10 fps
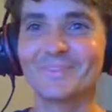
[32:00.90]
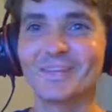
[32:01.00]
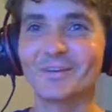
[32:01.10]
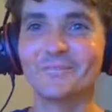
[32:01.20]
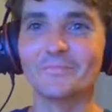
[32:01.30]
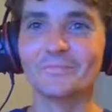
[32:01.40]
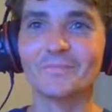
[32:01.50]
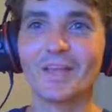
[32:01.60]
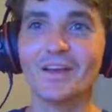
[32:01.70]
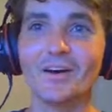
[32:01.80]
Yep.
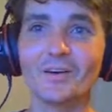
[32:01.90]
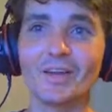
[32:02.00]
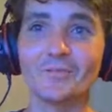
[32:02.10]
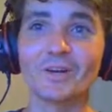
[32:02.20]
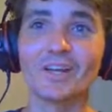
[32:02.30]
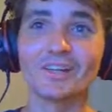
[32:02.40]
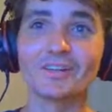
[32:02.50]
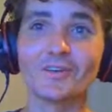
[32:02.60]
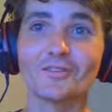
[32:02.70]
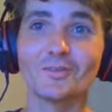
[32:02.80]
Okay, we're getting
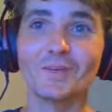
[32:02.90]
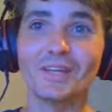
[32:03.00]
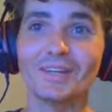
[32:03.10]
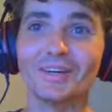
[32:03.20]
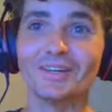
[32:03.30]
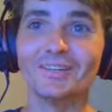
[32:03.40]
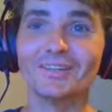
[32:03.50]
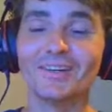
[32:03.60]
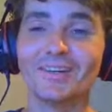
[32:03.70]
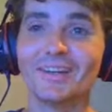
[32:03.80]
close to being done.
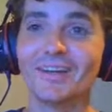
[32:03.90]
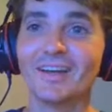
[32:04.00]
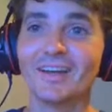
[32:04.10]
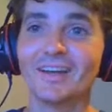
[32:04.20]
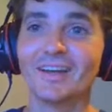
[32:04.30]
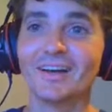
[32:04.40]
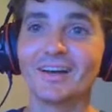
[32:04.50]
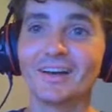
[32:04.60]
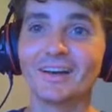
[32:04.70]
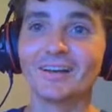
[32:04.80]

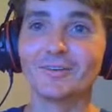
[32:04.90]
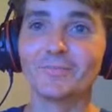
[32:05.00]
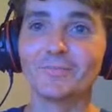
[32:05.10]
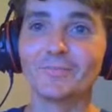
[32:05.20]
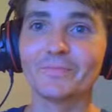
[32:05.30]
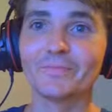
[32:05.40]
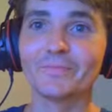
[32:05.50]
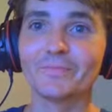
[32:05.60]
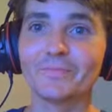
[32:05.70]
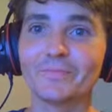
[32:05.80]
Um,
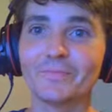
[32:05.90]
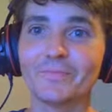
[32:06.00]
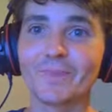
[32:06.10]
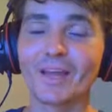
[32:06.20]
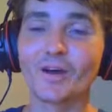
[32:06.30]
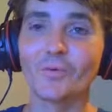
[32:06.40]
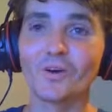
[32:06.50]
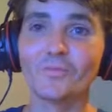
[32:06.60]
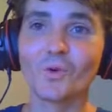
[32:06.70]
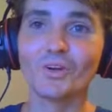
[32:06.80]
I got
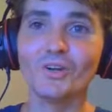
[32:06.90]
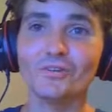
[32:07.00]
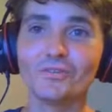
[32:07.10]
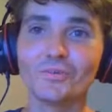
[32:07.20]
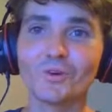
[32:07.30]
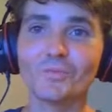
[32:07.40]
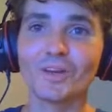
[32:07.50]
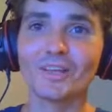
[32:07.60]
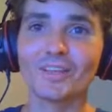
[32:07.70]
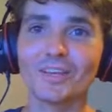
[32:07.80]
one more news one, but
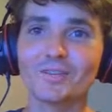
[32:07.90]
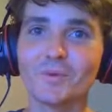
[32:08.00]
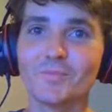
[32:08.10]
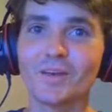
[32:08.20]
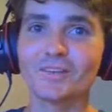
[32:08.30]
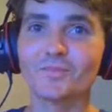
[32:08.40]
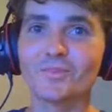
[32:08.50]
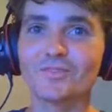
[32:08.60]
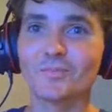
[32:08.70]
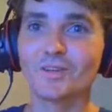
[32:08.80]
I think it's my best
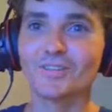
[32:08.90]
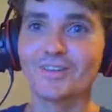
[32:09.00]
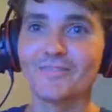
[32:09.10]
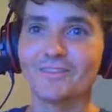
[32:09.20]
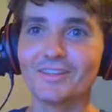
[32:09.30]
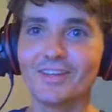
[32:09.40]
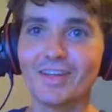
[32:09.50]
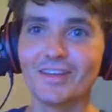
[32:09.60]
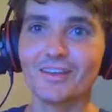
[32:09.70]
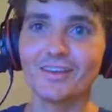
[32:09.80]
one, so I'm going to save it to the
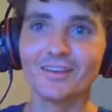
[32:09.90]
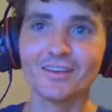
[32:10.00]
end.